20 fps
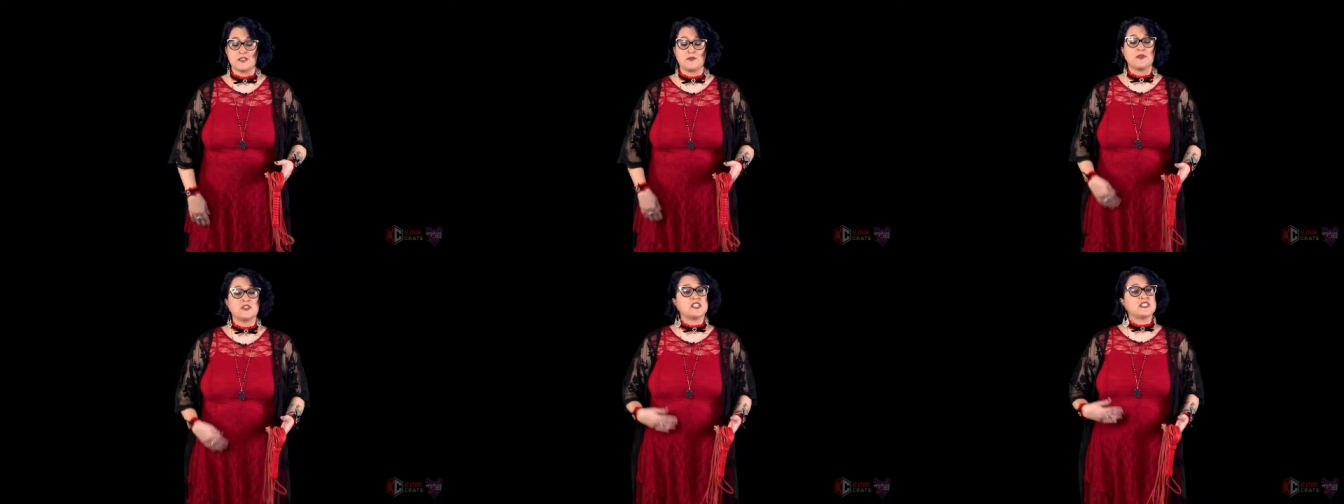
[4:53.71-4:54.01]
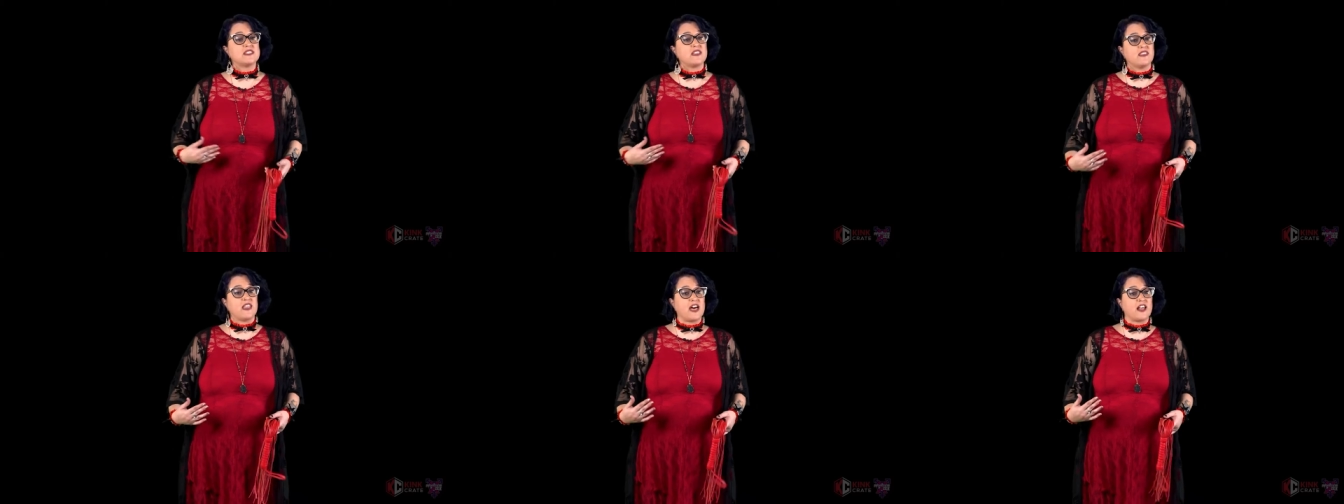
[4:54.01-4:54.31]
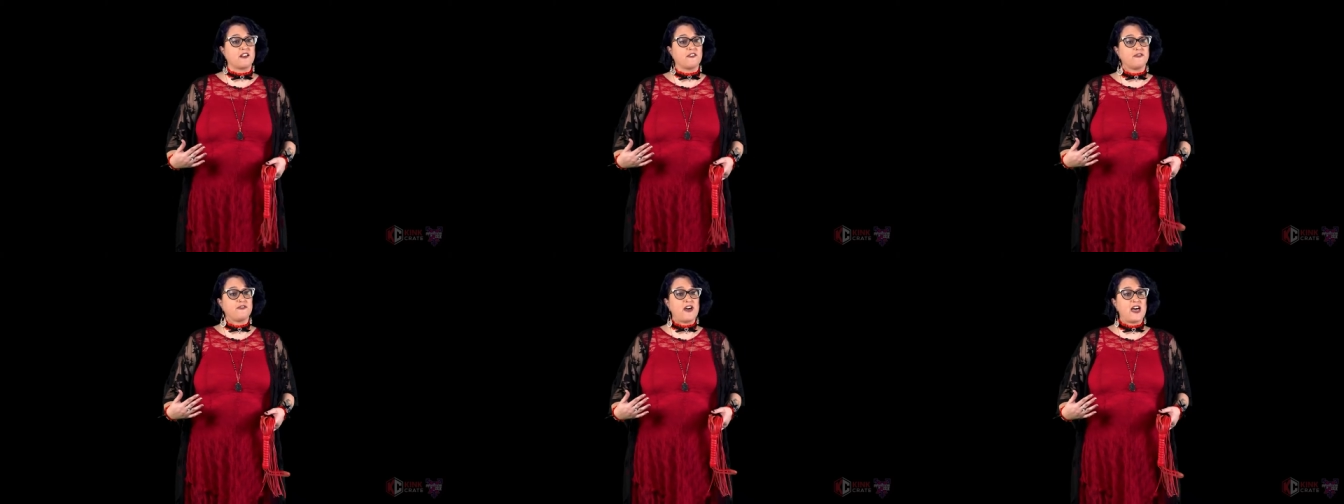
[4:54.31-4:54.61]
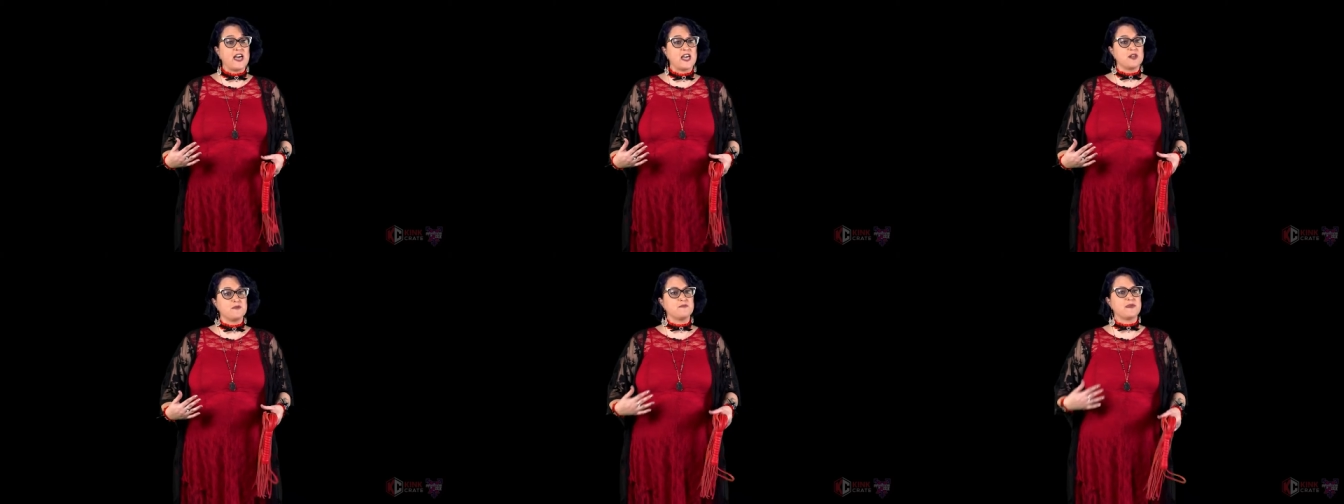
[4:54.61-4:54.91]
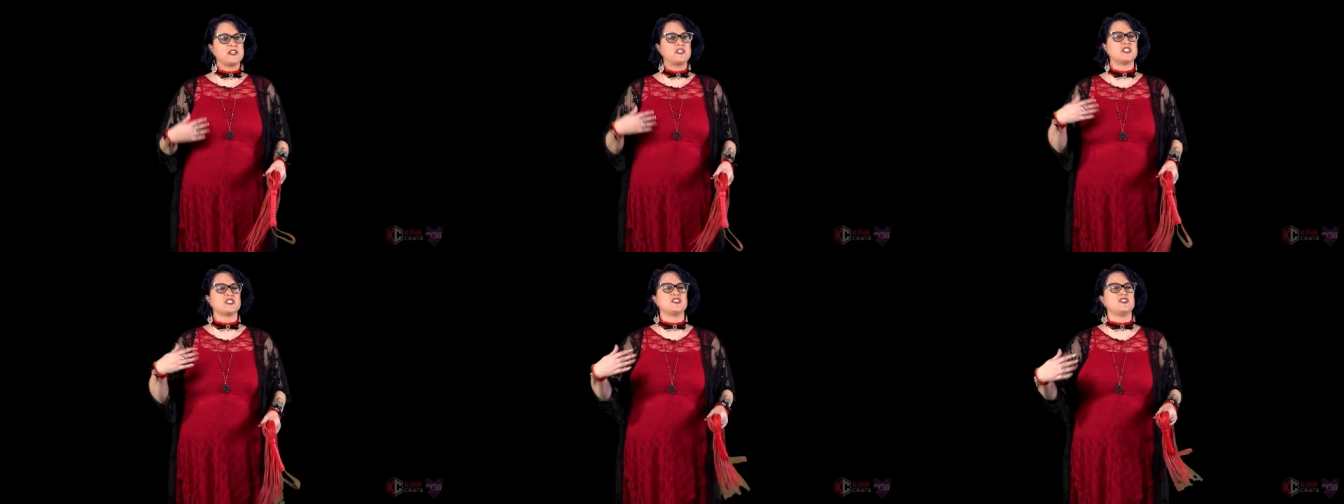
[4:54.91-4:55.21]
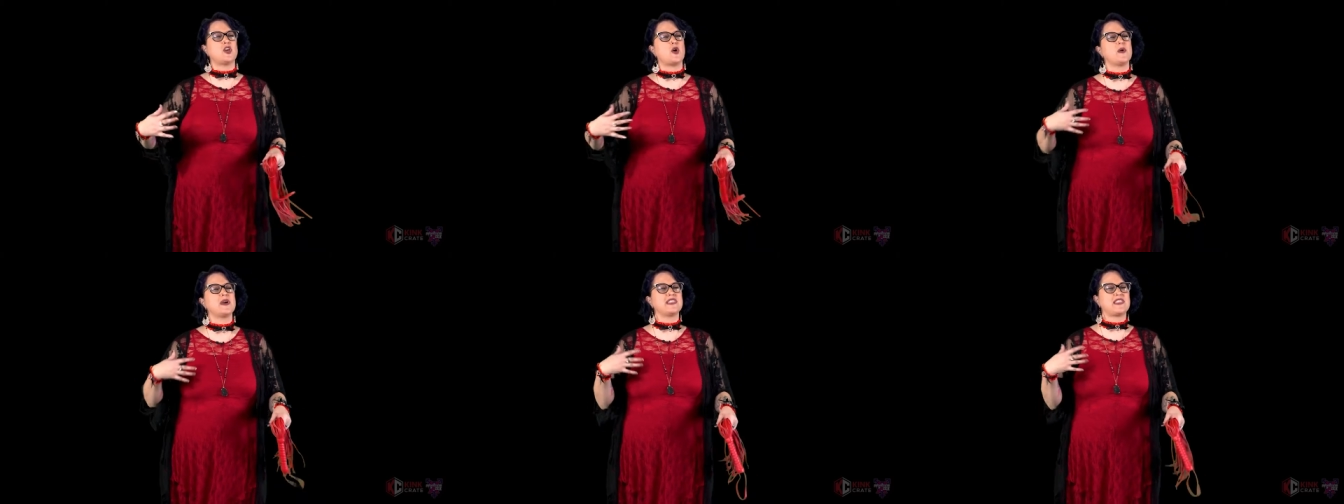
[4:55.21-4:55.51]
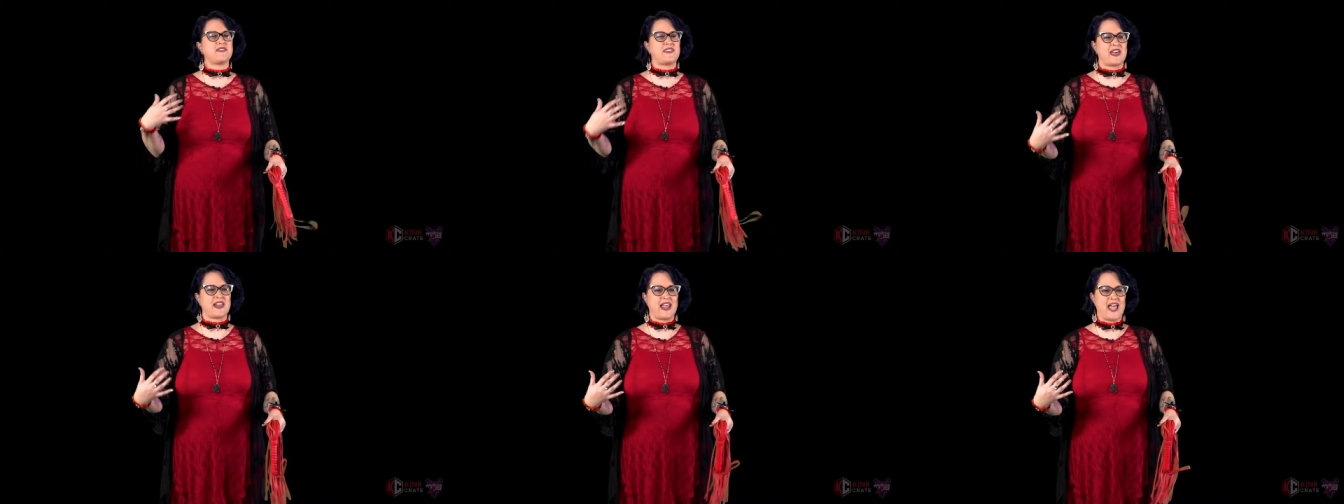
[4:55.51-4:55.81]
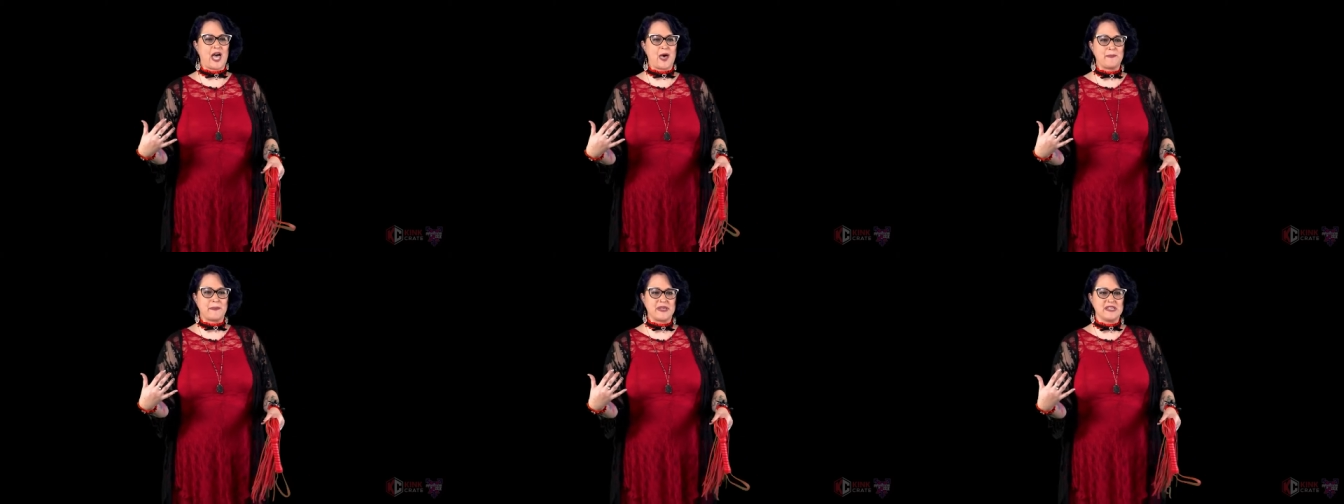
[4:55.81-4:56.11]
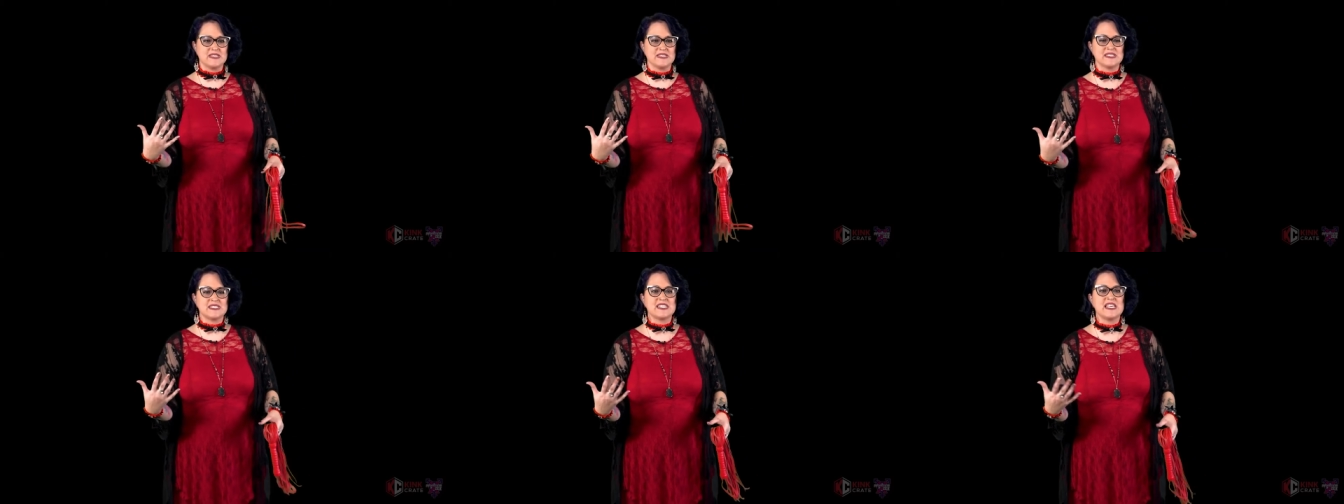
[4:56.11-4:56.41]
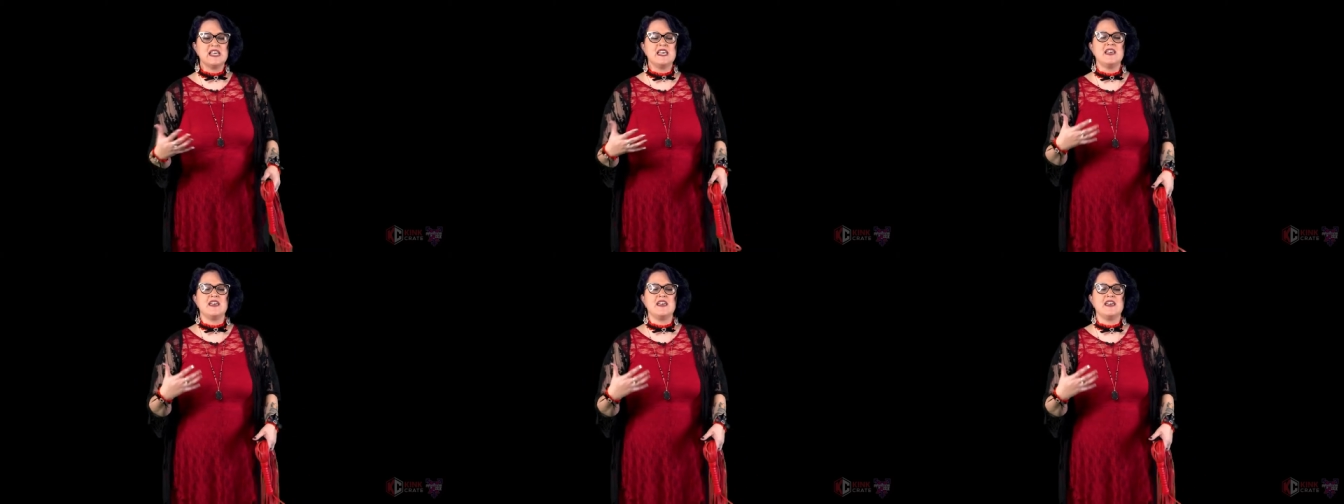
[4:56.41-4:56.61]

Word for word: which is a lot of fun, but just knowing that that happens,